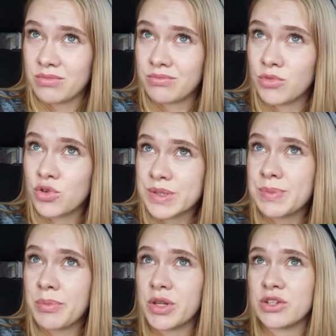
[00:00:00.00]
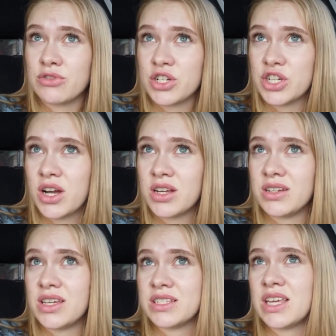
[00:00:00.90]
most people in Russia,
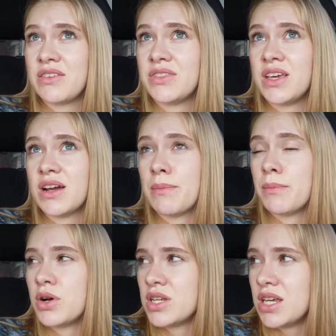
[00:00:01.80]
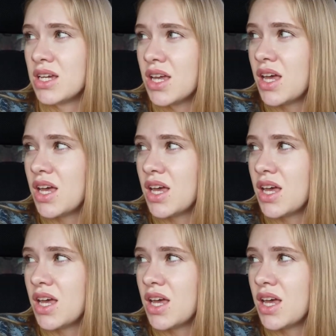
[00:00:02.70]
they save their money,